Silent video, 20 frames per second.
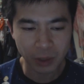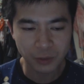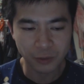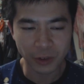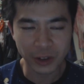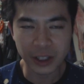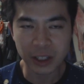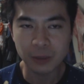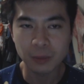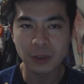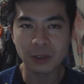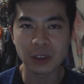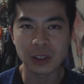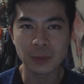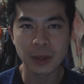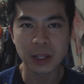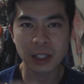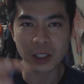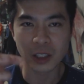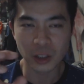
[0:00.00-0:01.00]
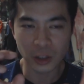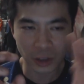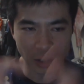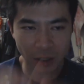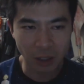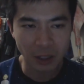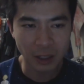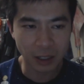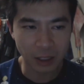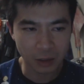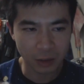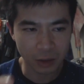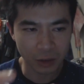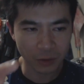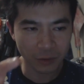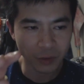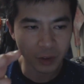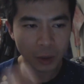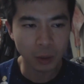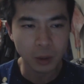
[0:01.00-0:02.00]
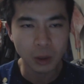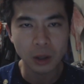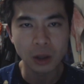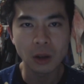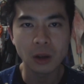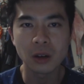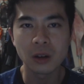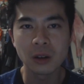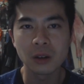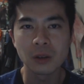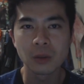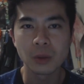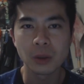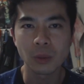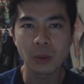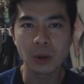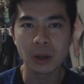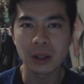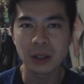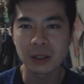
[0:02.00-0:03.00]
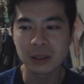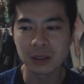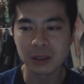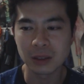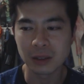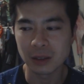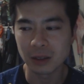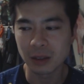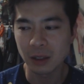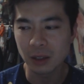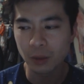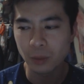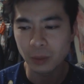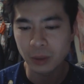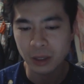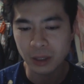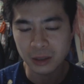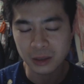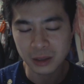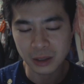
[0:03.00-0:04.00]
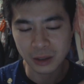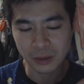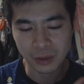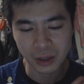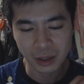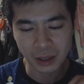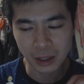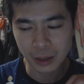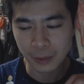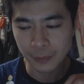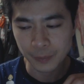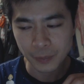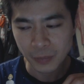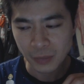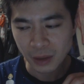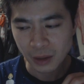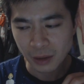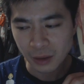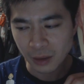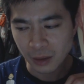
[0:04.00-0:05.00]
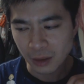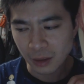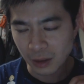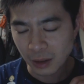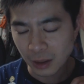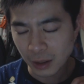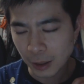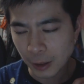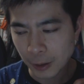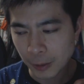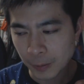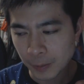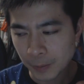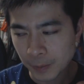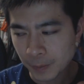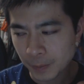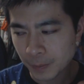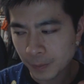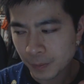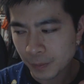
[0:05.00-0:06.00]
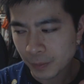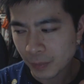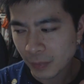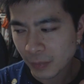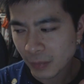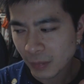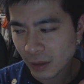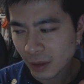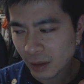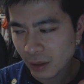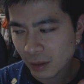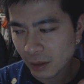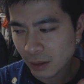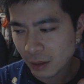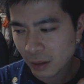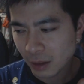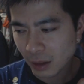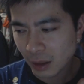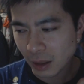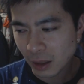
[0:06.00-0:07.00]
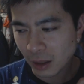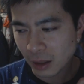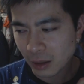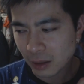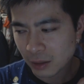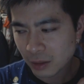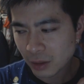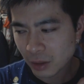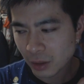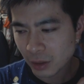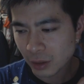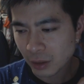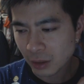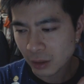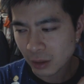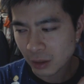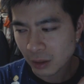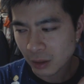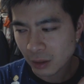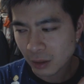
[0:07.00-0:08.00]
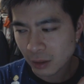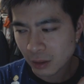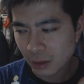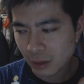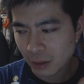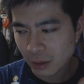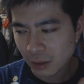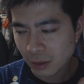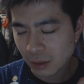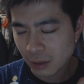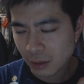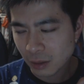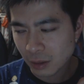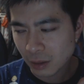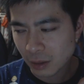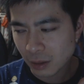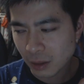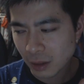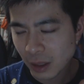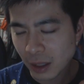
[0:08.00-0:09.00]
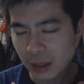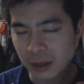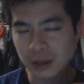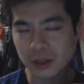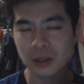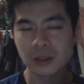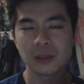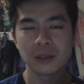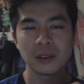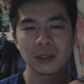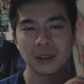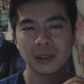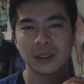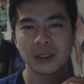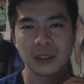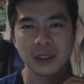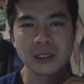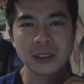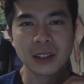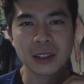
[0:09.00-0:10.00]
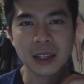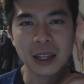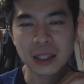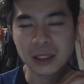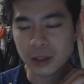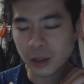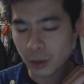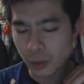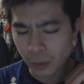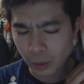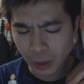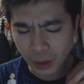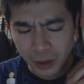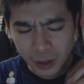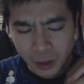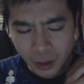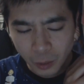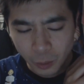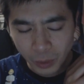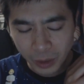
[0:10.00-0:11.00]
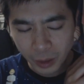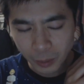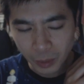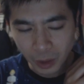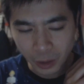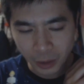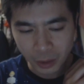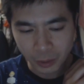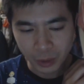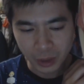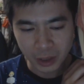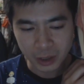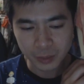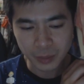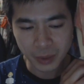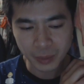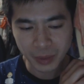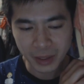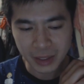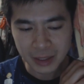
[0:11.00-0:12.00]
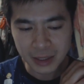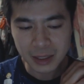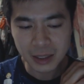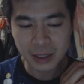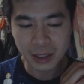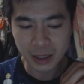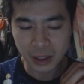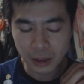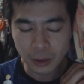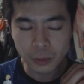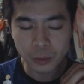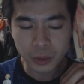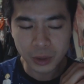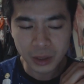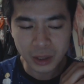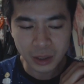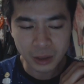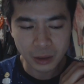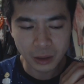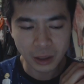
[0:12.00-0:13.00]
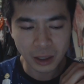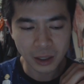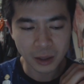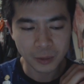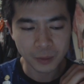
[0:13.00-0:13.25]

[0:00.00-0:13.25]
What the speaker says: freedom of expression. You're just kind of like following along with what they're doing and stuff like that. Um, yeah, so so things like that. So I don't know where I'm going with this, but basically it really